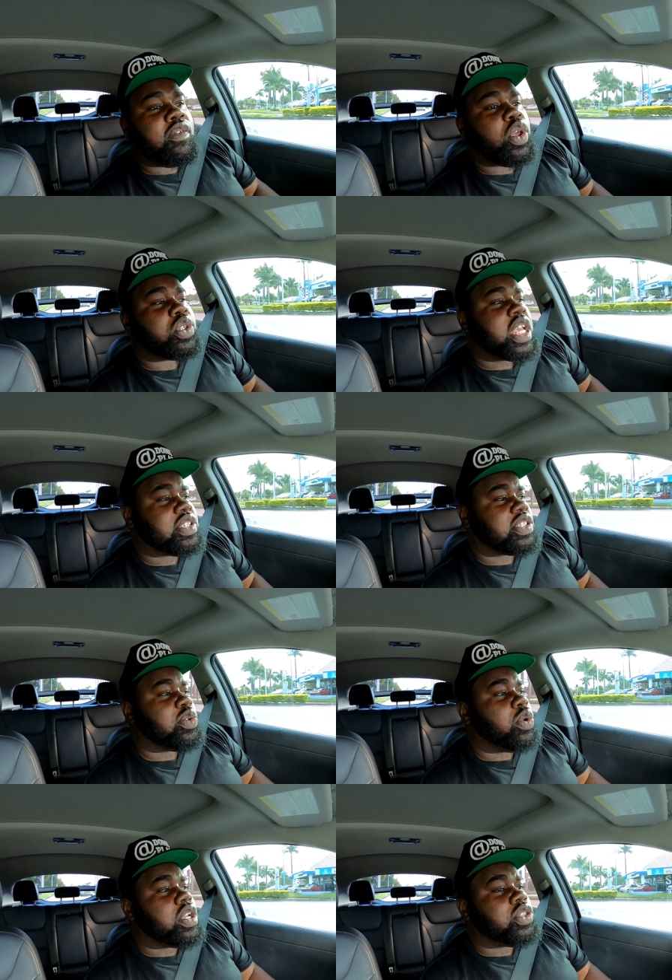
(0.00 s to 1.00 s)
for your chances
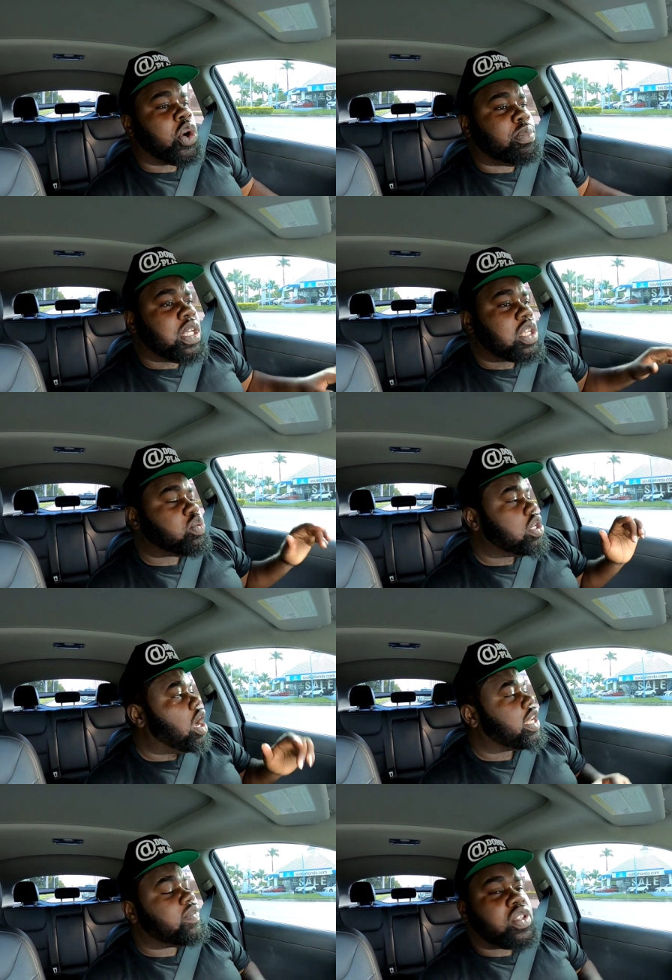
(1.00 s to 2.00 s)
to win a donk because we
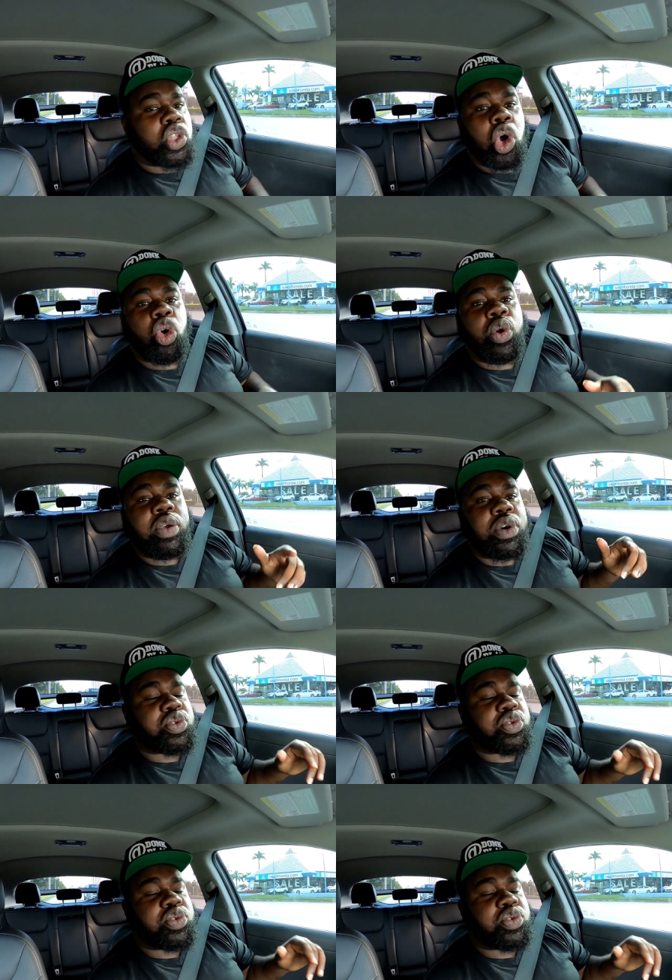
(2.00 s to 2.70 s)
are giving a donk away